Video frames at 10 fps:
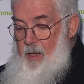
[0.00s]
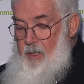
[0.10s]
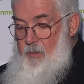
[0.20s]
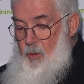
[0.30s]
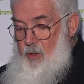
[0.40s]

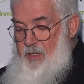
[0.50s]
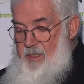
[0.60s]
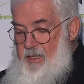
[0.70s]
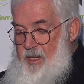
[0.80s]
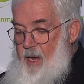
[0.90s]
and the
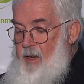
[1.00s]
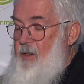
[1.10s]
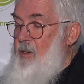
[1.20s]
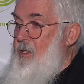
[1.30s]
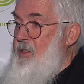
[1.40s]
music
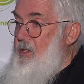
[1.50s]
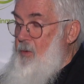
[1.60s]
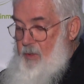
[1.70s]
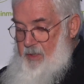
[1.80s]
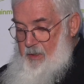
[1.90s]
started as
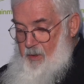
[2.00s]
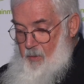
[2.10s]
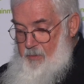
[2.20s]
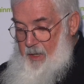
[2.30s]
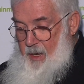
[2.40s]
soon as it
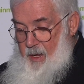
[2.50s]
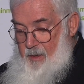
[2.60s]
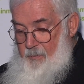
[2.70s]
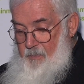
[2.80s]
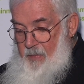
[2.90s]
got dark